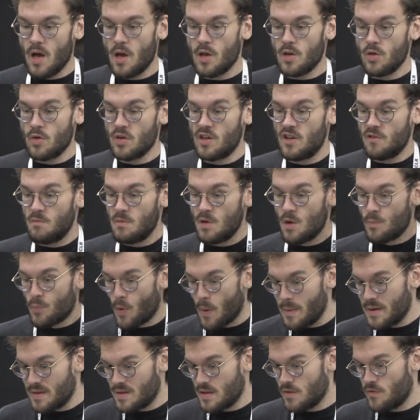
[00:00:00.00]
You give me a
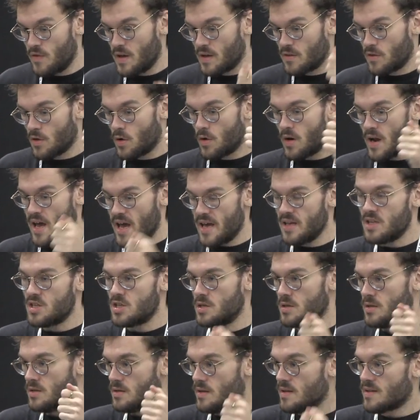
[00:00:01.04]
probability vector
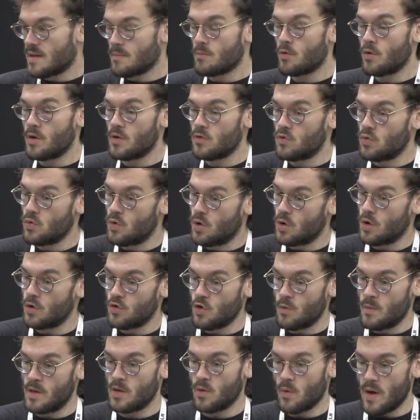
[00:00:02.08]
H that I'm going to call a
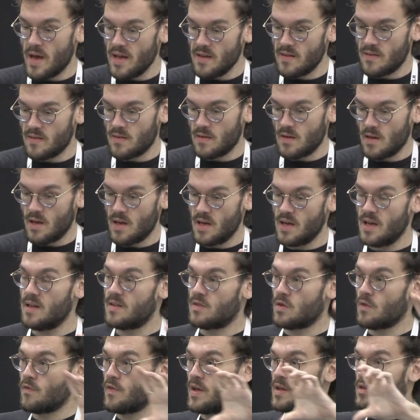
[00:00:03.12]
domain weight.
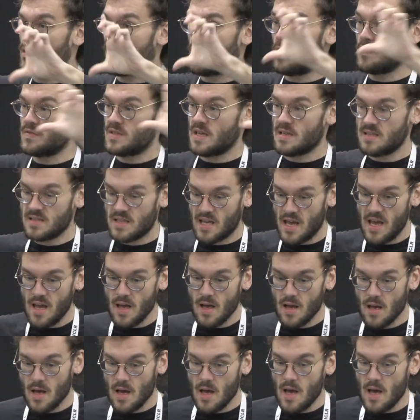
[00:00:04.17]
It's a vector of size K.